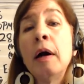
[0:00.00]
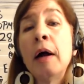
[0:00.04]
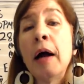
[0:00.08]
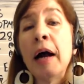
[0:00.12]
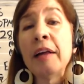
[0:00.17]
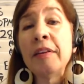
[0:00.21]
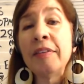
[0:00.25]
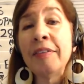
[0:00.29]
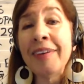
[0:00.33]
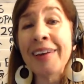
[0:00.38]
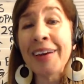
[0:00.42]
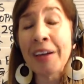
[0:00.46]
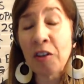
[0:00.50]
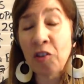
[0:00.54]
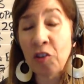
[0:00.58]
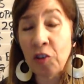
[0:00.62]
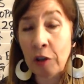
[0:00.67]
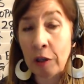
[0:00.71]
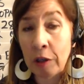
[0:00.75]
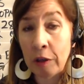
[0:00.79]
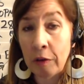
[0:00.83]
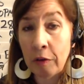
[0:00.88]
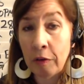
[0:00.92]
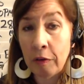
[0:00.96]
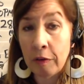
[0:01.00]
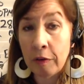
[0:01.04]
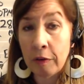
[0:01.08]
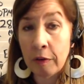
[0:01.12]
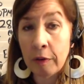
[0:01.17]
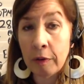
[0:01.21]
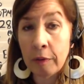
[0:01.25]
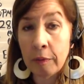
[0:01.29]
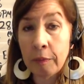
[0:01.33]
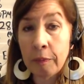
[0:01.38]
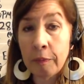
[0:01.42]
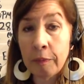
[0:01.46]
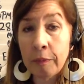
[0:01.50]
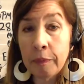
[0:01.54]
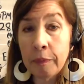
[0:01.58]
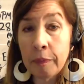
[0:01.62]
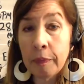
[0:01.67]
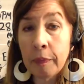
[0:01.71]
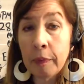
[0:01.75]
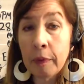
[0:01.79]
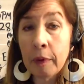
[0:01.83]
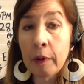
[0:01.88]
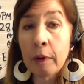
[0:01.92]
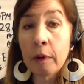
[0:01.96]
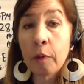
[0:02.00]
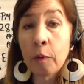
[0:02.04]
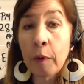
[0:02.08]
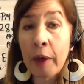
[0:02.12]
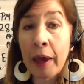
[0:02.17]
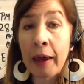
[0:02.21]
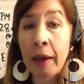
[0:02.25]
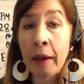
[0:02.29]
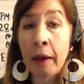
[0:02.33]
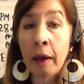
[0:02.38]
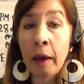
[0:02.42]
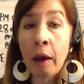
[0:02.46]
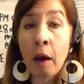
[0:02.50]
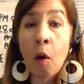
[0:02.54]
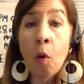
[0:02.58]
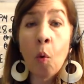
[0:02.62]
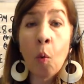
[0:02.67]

Addictions, okay?